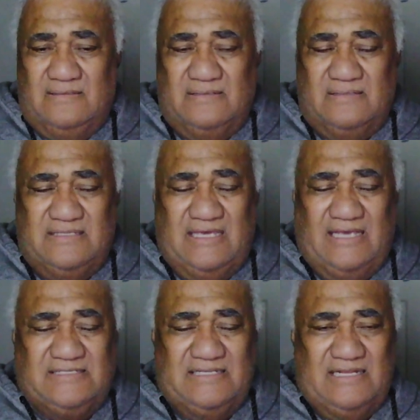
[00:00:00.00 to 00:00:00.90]
the
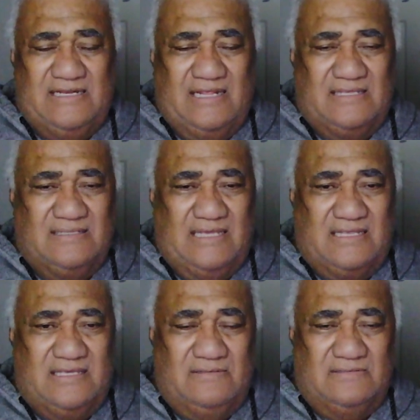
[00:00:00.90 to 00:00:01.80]
accident that
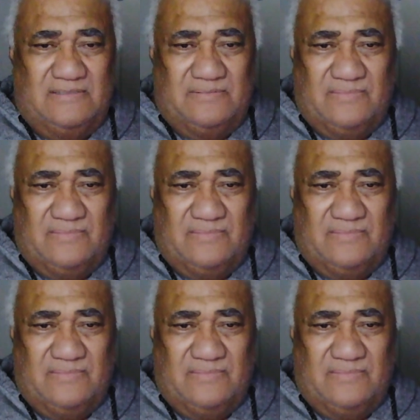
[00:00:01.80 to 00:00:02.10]
killed him.